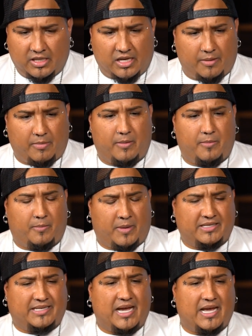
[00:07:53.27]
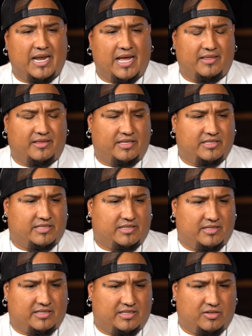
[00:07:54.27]
and my dad had
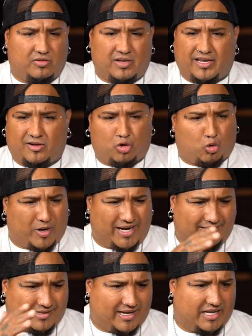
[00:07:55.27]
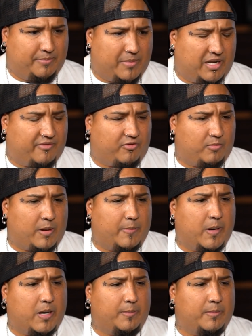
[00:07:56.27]
this little like crate that he made for my
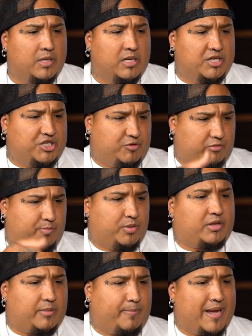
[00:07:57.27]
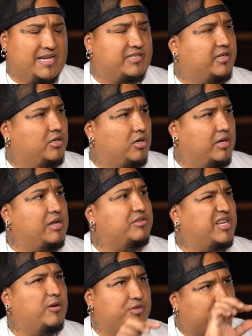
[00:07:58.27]
mom. She would put the basket on
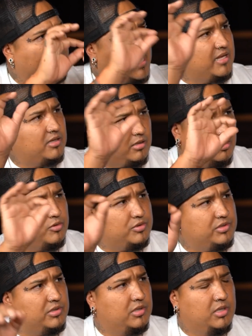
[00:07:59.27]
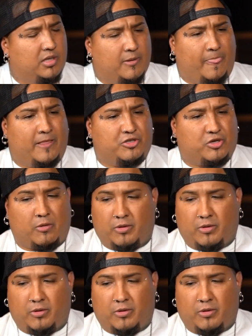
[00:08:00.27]
outside when she would hang the clothes. So I